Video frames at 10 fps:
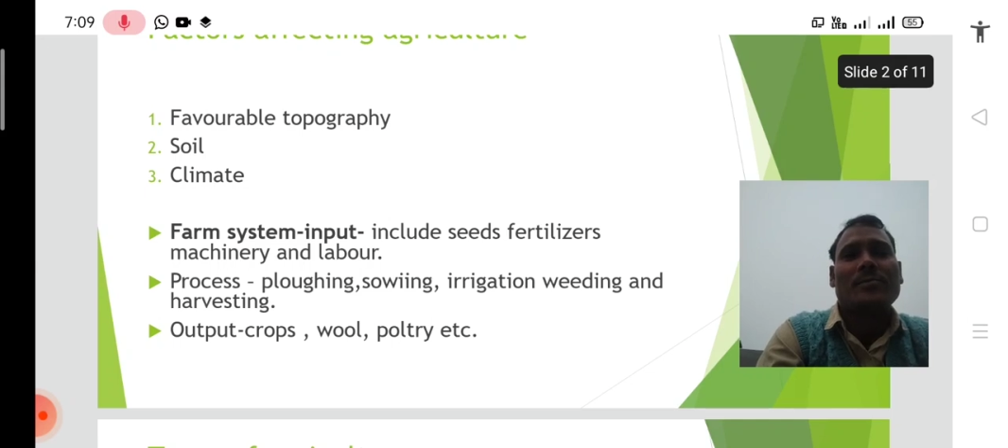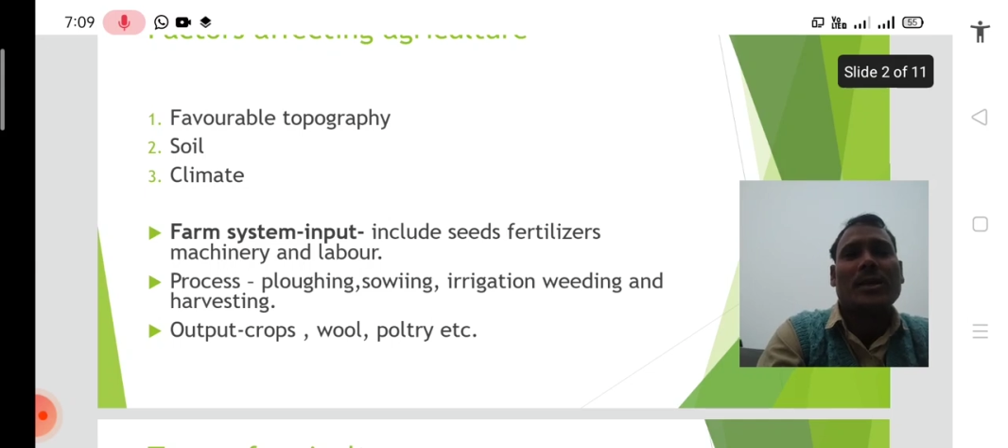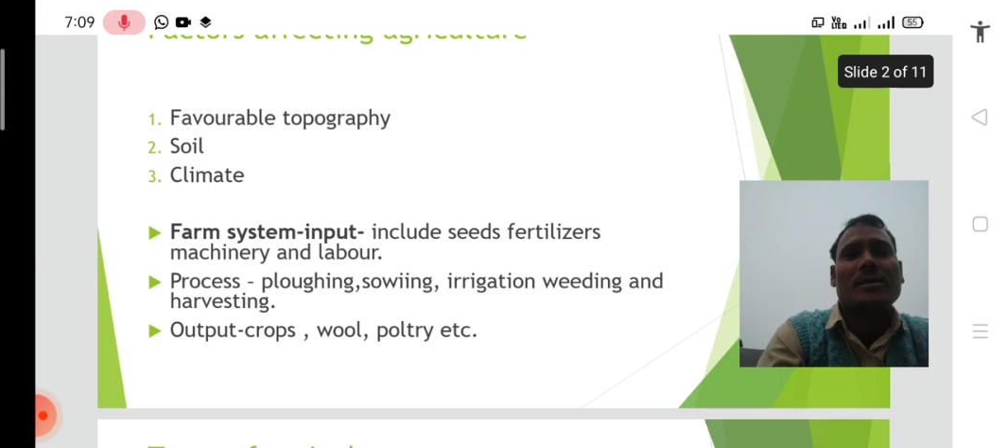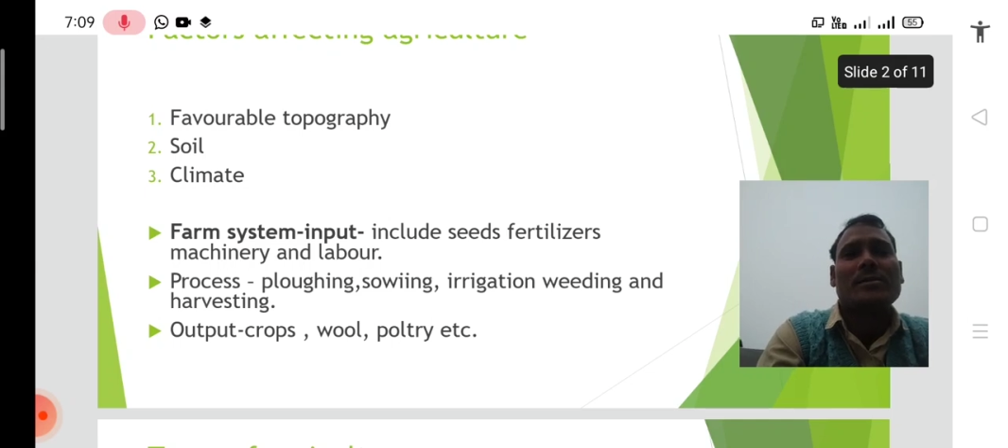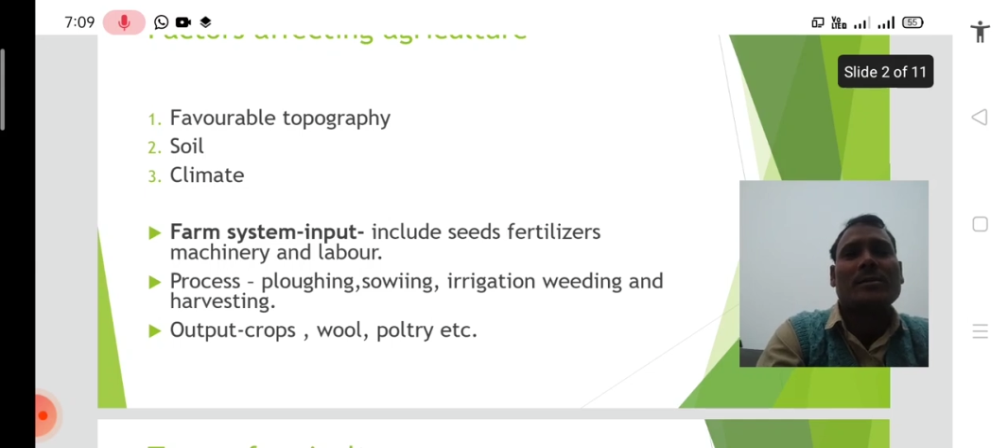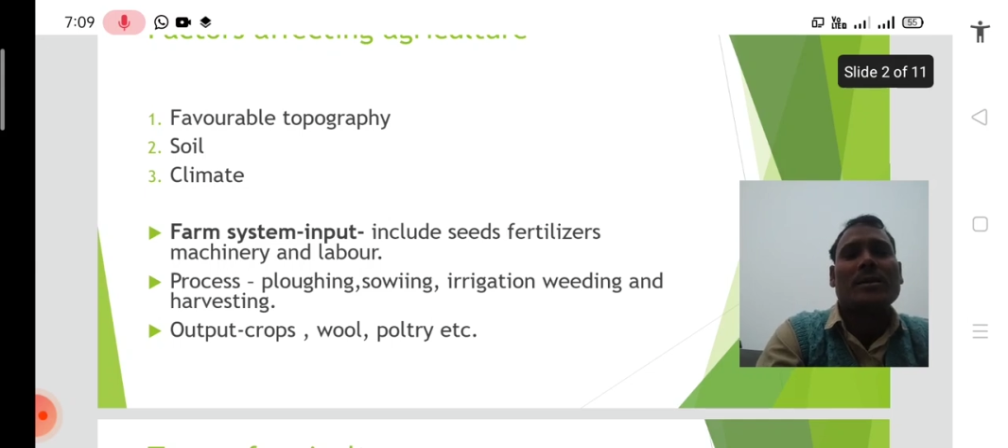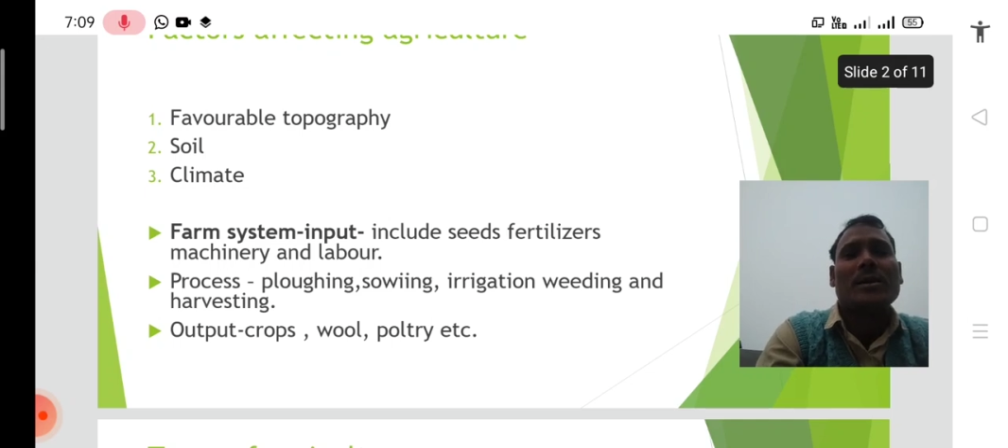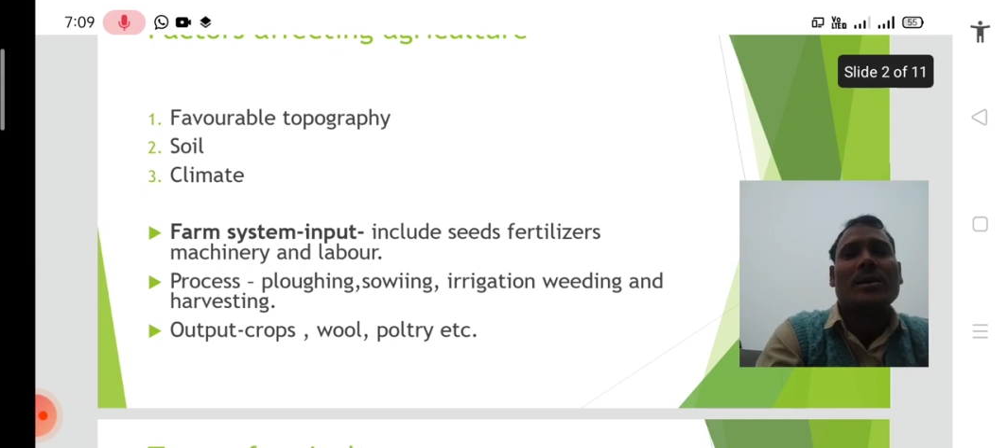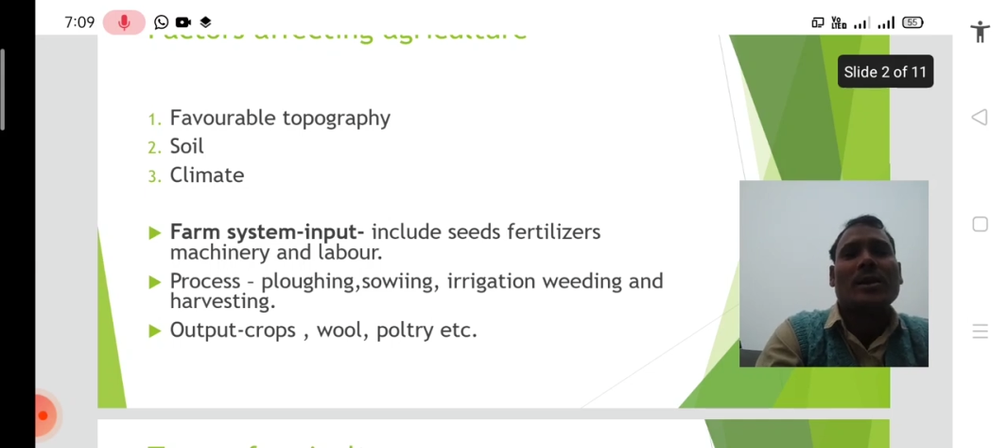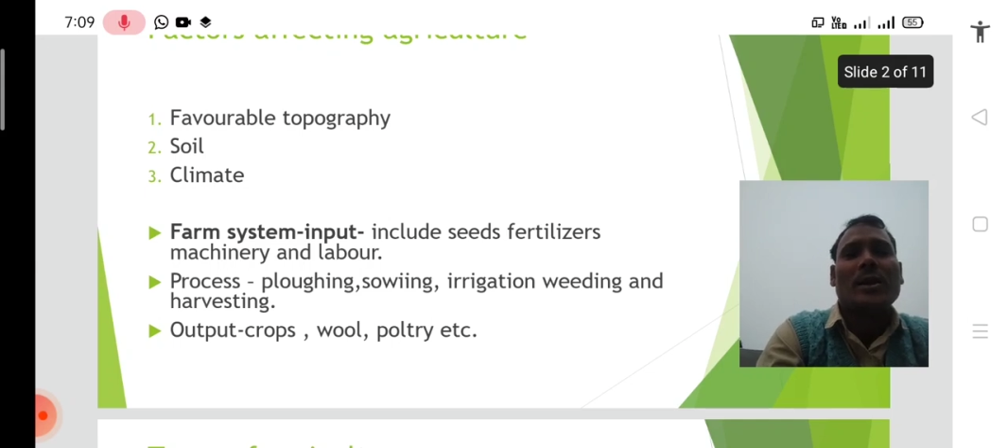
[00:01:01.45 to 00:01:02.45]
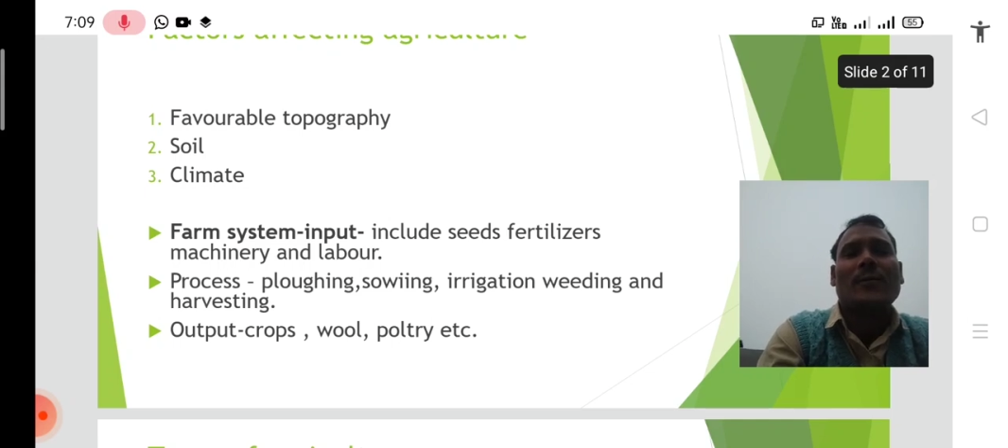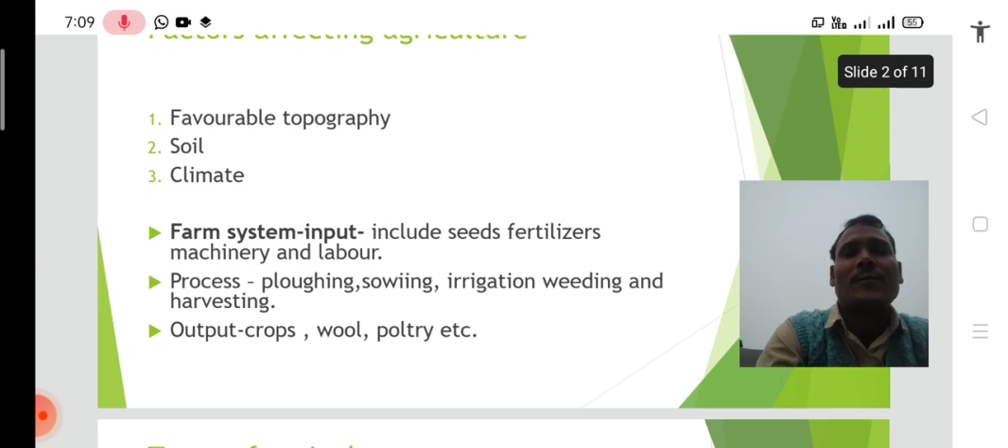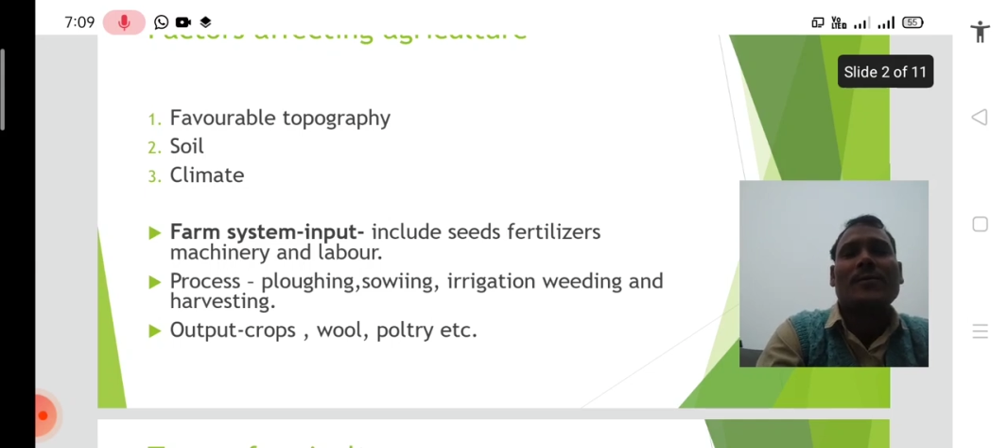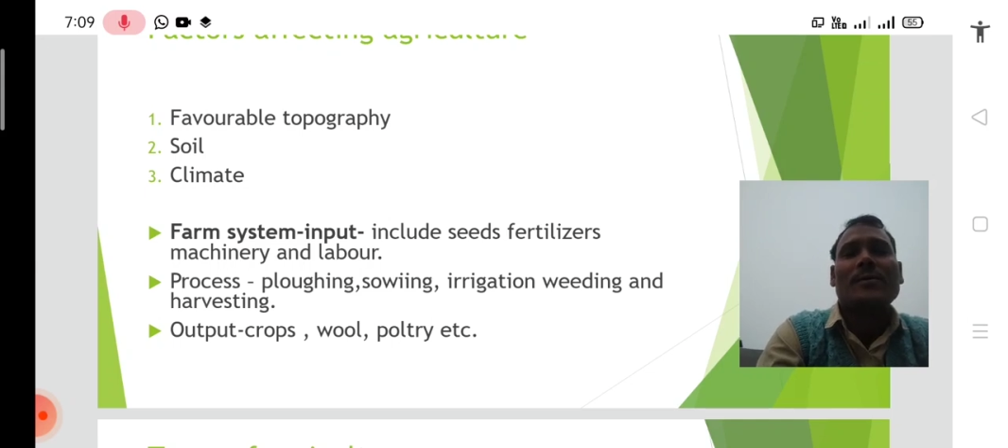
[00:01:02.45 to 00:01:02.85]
Means if